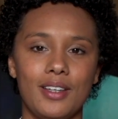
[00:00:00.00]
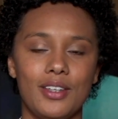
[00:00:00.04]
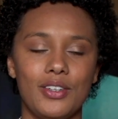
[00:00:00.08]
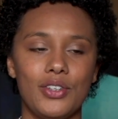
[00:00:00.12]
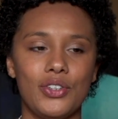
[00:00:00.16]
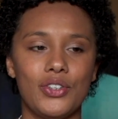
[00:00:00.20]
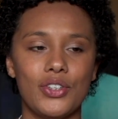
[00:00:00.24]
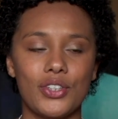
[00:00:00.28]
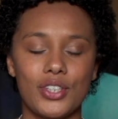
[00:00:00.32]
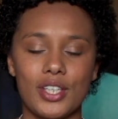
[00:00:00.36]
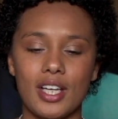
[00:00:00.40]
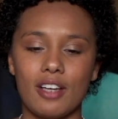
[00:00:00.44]

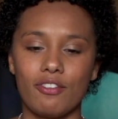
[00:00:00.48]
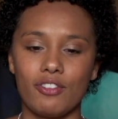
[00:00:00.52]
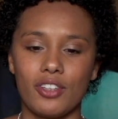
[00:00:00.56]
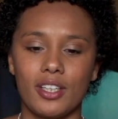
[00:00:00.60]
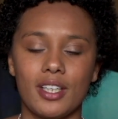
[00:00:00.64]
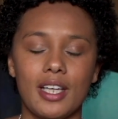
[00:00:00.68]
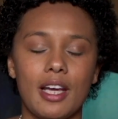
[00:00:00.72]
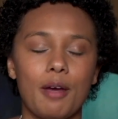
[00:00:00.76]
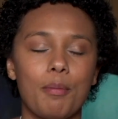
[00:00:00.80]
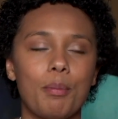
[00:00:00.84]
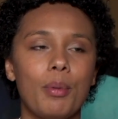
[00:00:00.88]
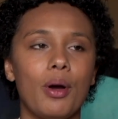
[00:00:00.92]
You just have to
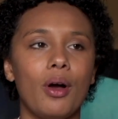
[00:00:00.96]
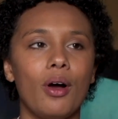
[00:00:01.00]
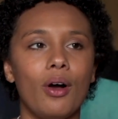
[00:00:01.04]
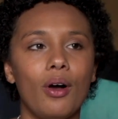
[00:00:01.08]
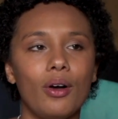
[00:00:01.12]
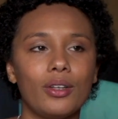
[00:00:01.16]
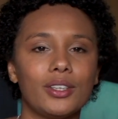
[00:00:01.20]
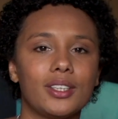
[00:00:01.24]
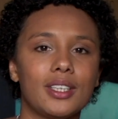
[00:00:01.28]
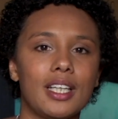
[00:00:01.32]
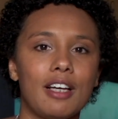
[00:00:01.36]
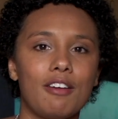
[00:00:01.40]
get
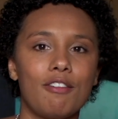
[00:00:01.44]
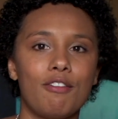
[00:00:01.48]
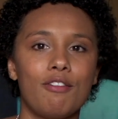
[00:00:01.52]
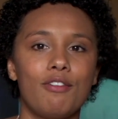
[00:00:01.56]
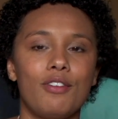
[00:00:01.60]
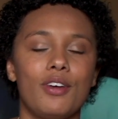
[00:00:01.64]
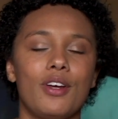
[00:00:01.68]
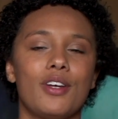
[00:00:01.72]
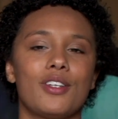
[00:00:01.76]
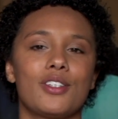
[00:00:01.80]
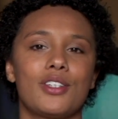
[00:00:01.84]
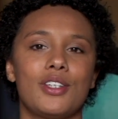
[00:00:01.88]
past that
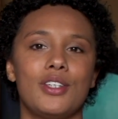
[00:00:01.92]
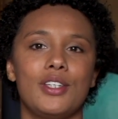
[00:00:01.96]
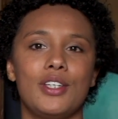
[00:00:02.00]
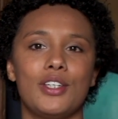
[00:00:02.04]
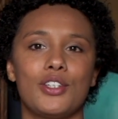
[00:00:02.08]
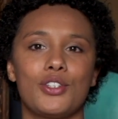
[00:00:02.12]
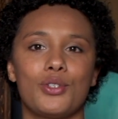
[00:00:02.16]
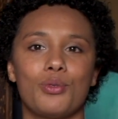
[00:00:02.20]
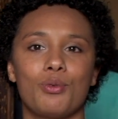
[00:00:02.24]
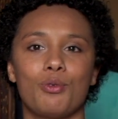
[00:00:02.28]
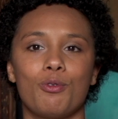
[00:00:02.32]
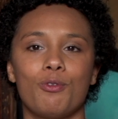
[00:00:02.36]
first
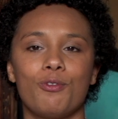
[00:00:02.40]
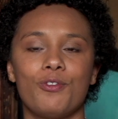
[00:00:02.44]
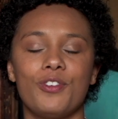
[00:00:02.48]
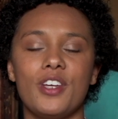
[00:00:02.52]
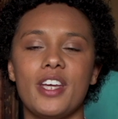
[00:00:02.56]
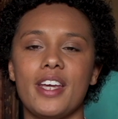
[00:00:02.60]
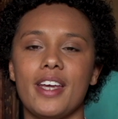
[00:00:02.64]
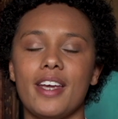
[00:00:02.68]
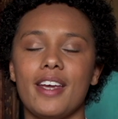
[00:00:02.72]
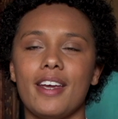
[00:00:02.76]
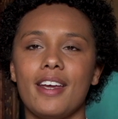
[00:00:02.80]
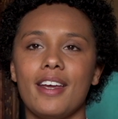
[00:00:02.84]
initial
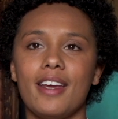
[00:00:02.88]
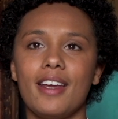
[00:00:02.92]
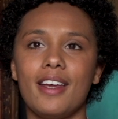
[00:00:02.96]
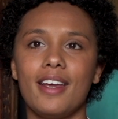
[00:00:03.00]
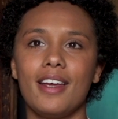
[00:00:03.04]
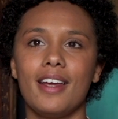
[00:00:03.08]
fear.